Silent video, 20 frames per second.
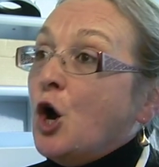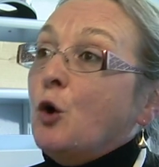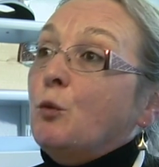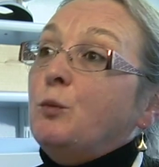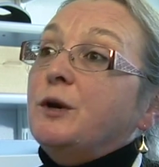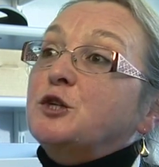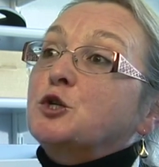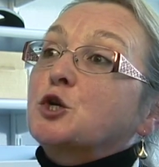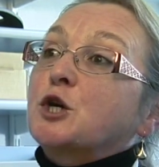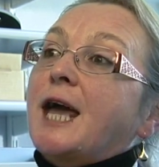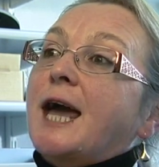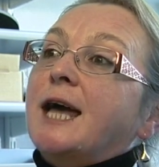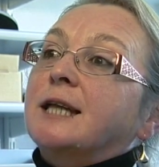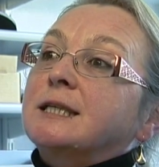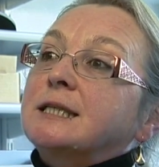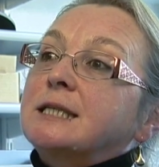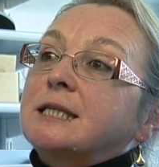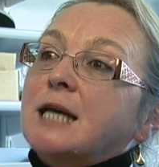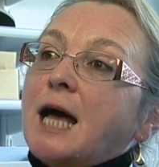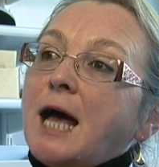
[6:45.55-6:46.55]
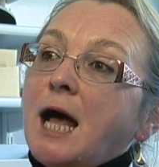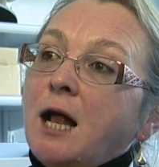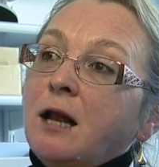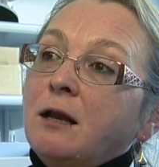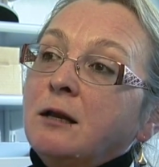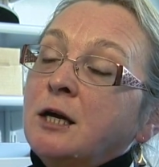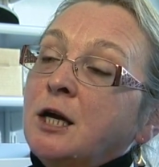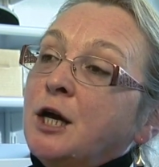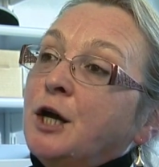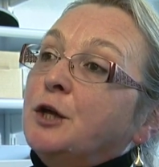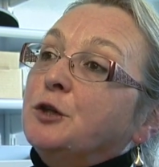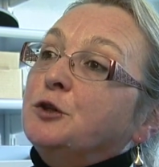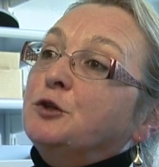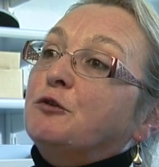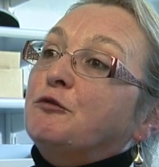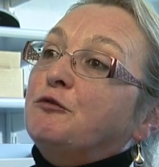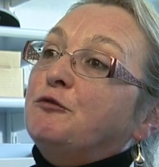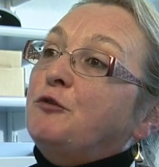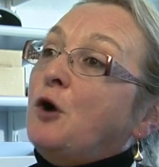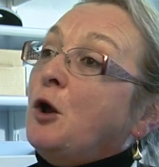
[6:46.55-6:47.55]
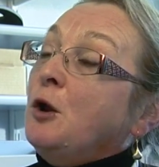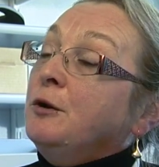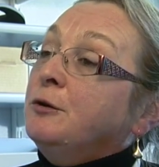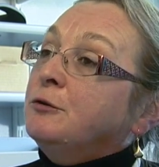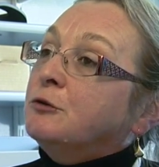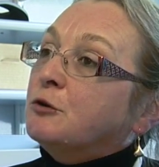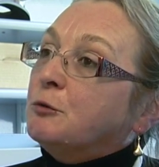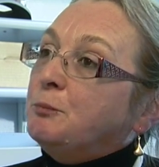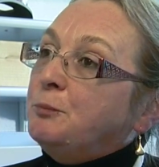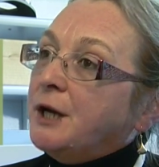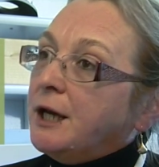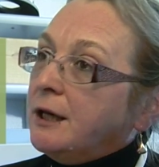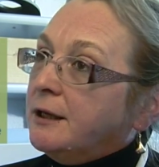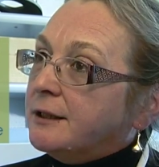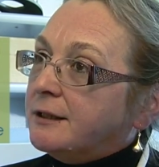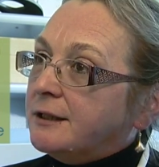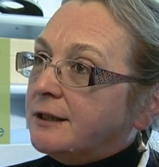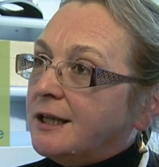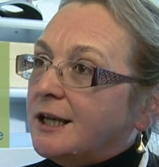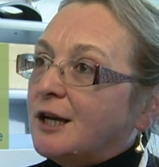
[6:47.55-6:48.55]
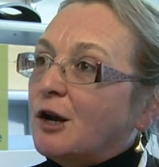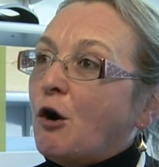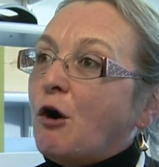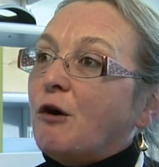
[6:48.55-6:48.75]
which can tell the vulnerability